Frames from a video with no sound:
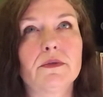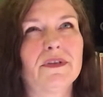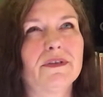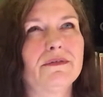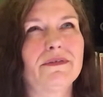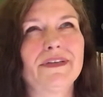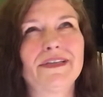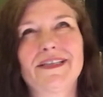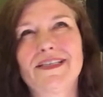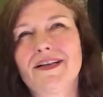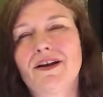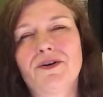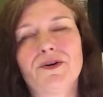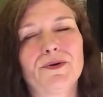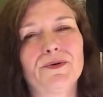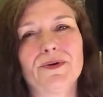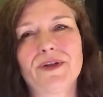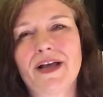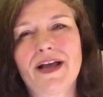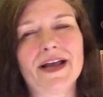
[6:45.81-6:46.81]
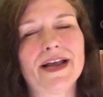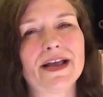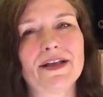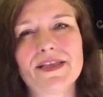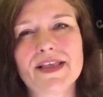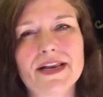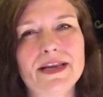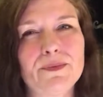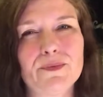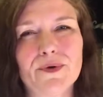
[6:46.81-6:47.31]
It's not Google
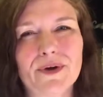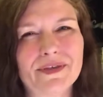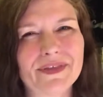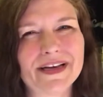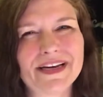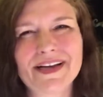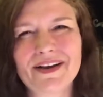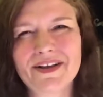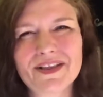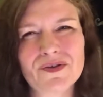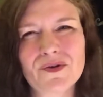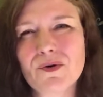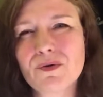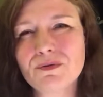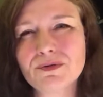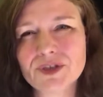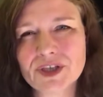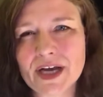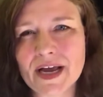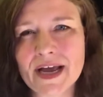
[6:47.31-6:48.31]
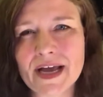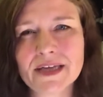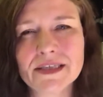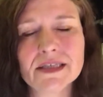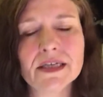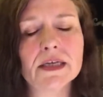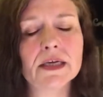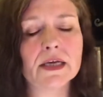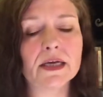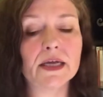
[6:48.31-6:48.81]
Hangouts anymore. I think now it's Google Chat.
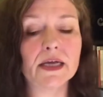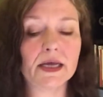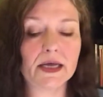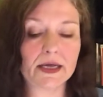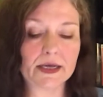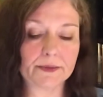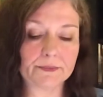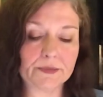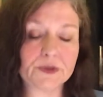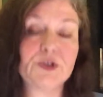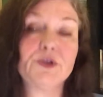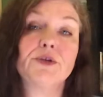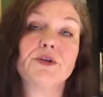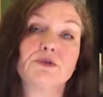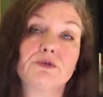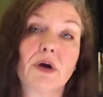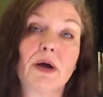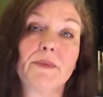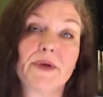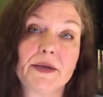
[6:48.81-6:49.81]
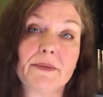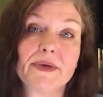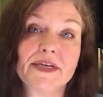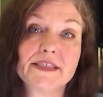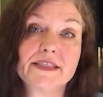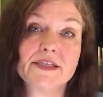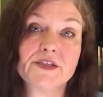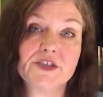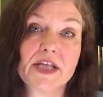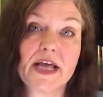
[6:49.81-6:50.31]
But you can drop me a
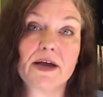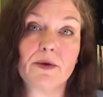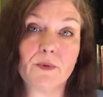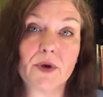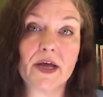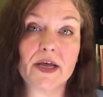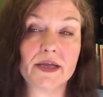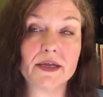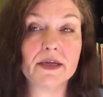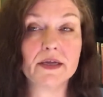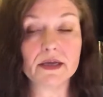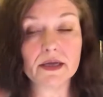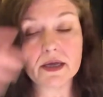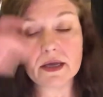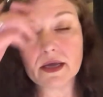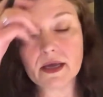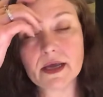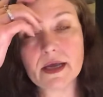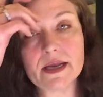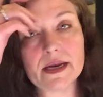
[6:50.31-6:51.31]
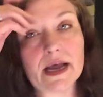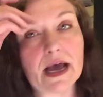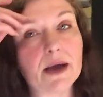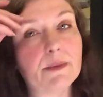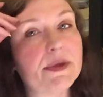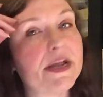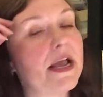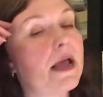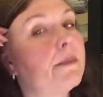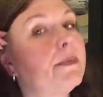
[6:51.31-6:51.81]
message that way, and I'll
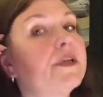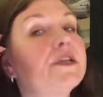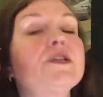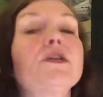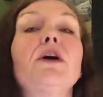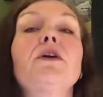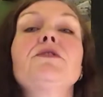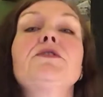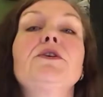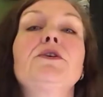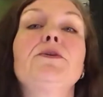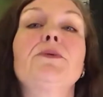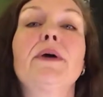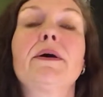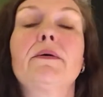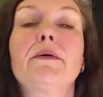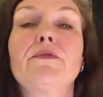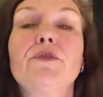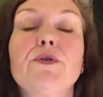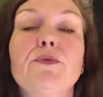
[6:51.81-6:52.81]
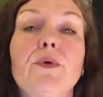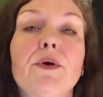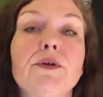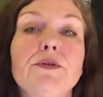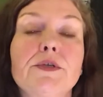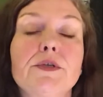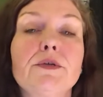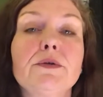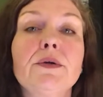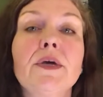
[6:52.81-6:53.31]
be happy to talk to you however you want
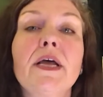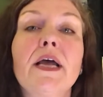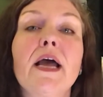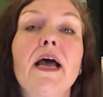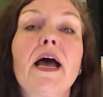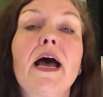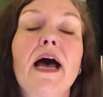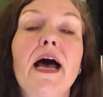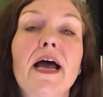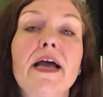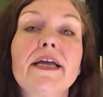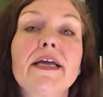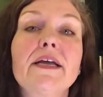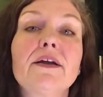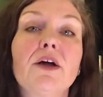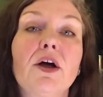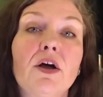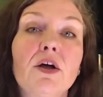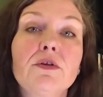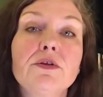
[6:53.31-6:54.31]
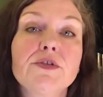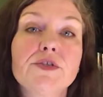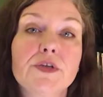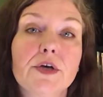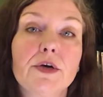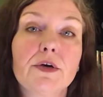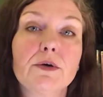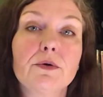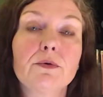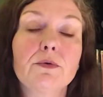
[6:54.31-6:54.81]
to. I can
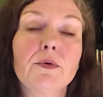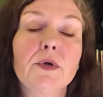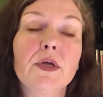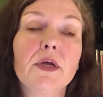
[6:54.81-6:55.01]
also